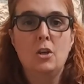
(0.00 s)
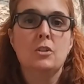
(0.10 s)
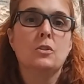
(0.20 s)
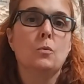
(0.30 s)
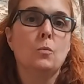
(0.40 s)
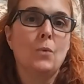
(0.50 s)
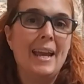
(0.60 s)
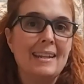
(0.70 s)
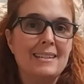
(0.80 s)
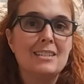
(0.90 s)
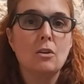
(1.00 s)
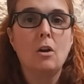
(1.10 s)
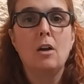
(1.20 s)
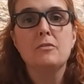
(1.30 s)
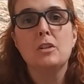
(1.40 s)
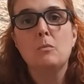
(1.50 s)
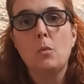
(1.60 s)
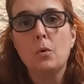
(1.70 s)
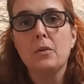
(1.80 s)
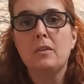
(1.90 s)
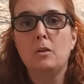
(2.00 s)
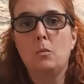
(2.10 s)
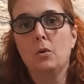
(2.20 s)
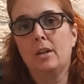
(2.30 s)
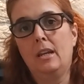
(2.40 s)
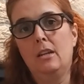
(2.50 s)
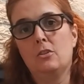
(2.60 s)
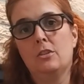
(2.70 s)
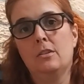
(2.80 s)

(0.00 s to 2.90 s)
So rents are often more than a mortgage.